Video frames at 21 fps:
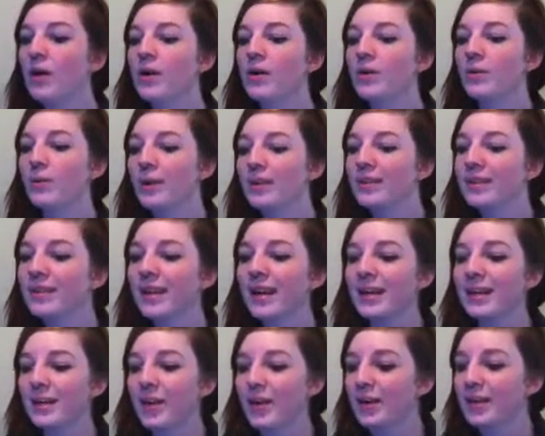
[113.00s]
One thing I
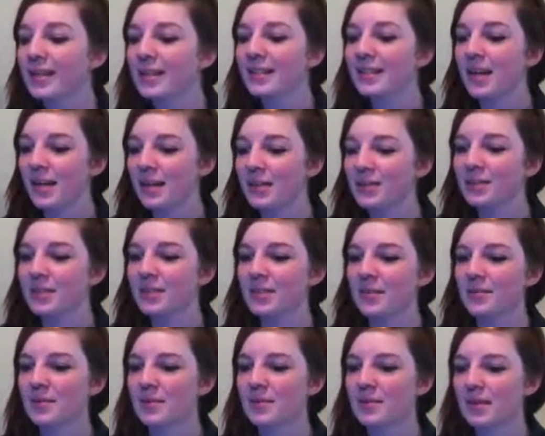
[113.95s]
can already tell you is that
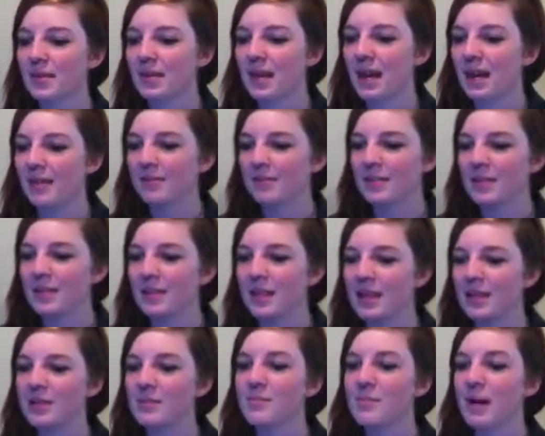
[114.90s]
we're going to have to get
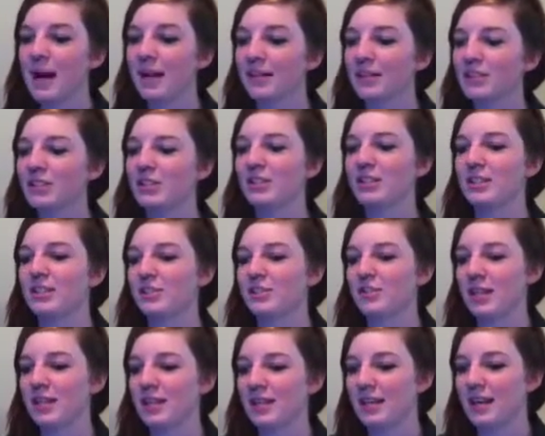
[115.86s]
your balance sheet
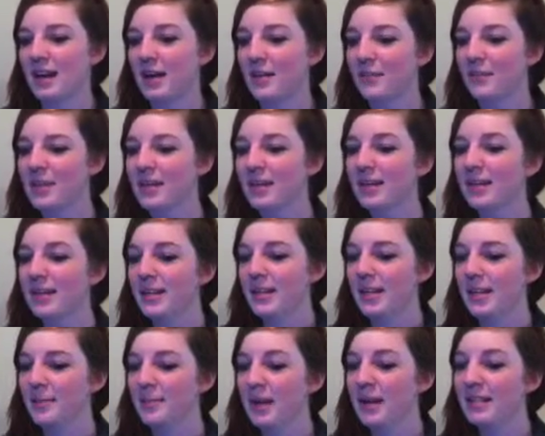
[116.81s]
straightened out.
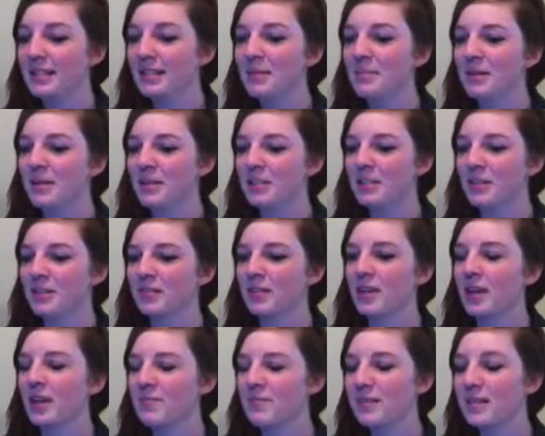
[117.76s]
It paints a picture of the
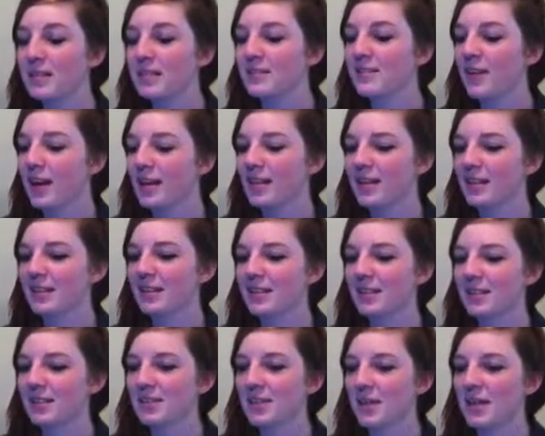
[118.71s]
company's
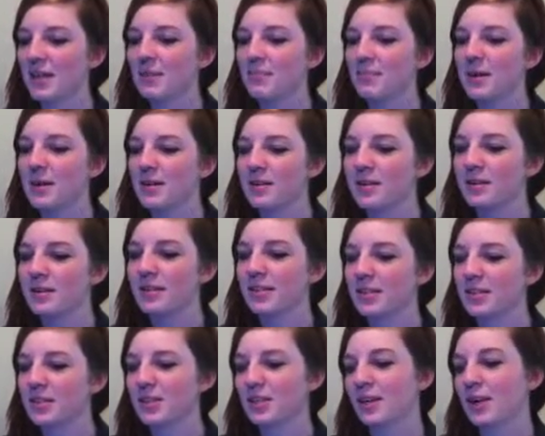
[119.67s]
financing so I can better
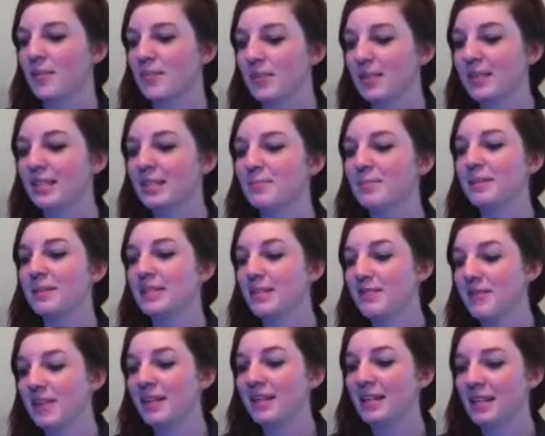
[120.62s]
assist your company's
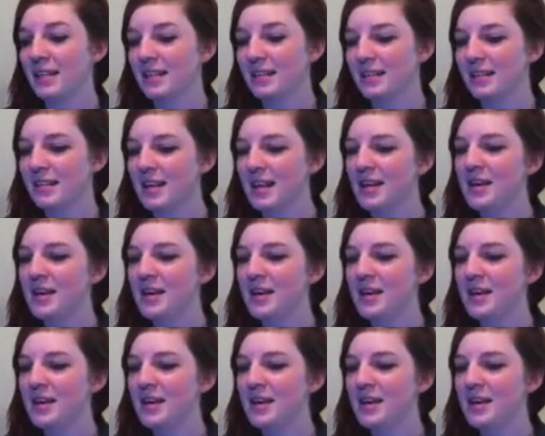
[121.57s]
specific needs.